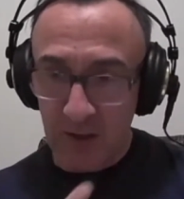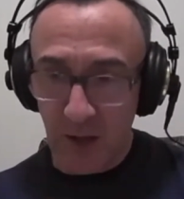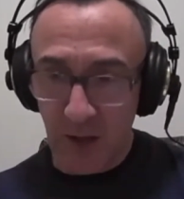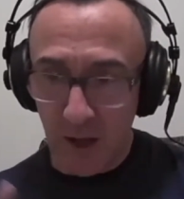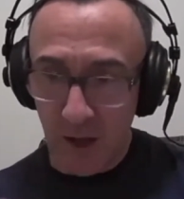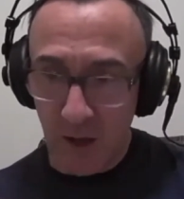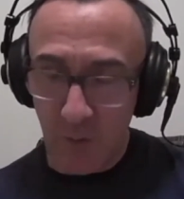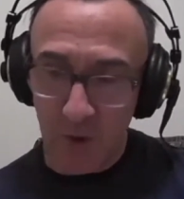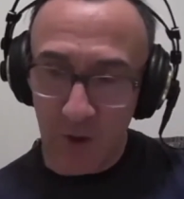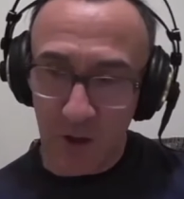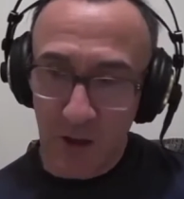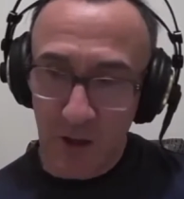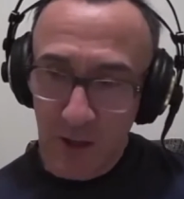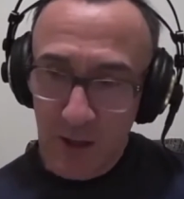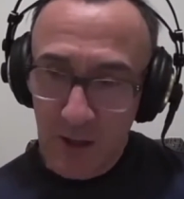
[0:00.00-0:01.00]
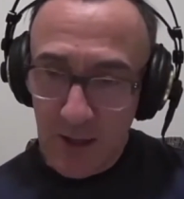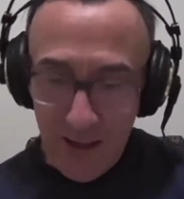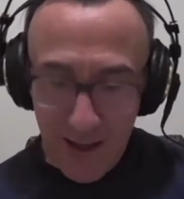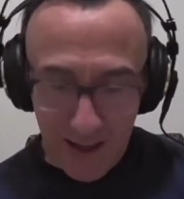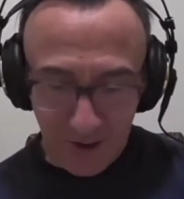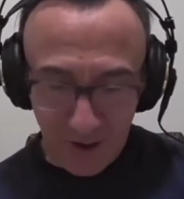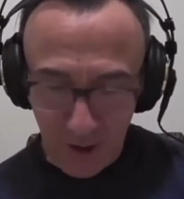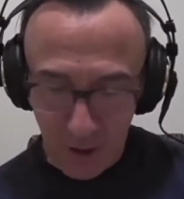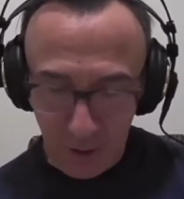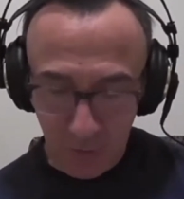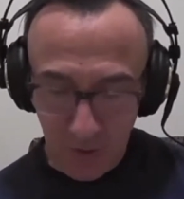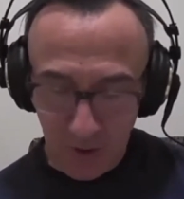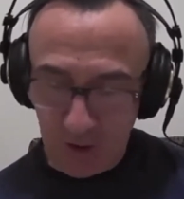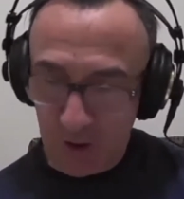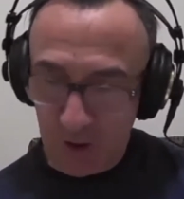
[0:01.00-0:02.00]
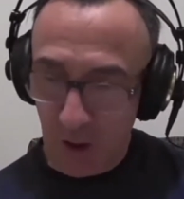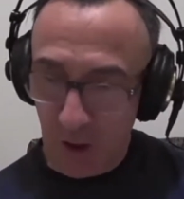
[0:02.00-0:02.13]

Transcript: I want to ask you, Rich,